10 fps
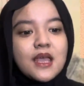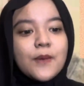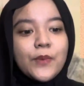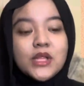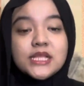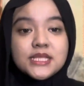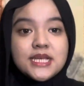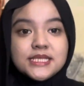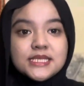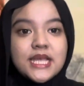
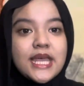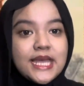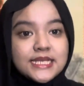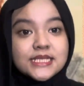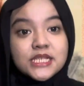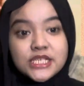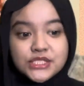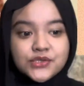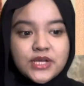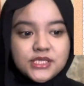Politeness is an
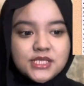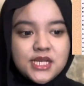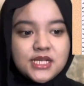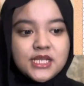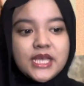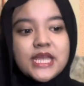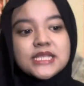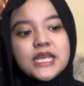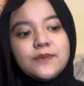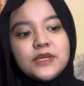interaction can
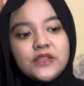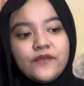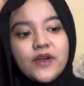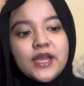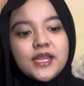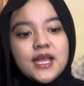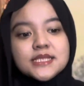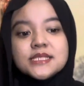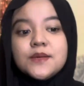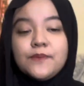then be defined as
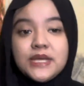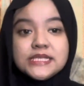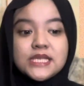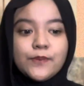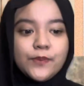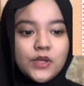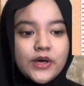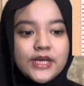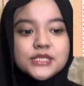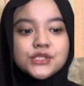the means
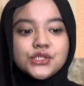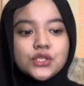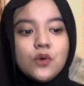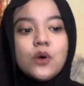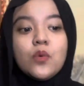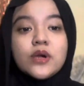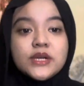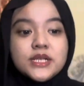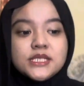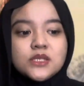employed to show
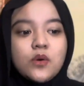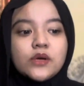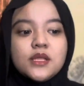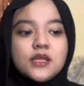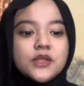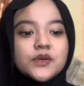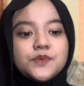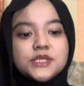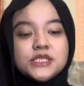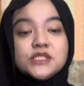awareness for another
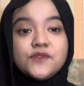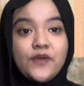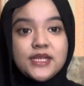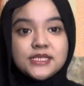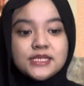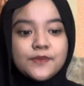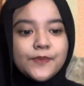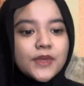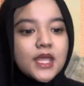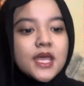person's face.
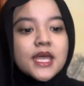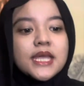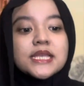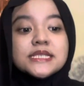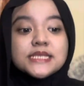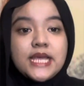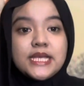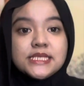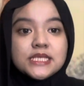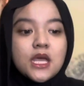In this
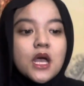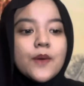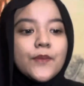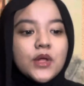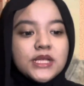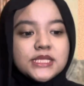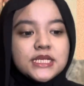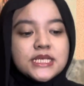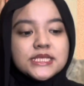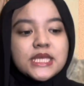sense,
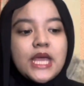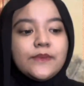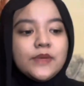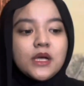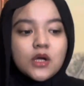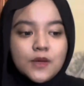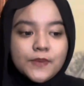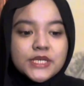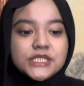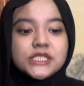politeness can be
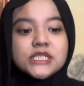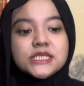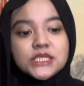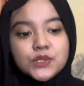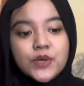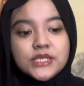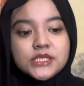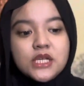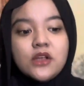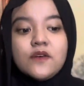accomplished in
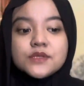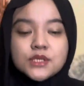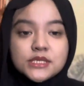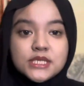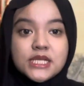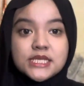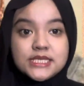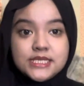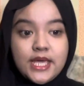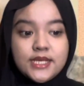situations of social
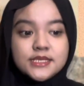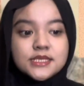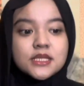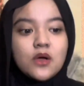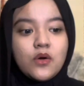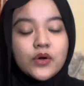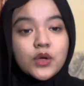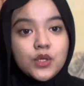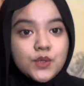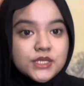distance or
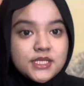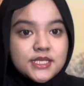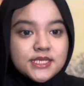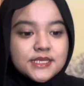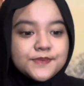closeness.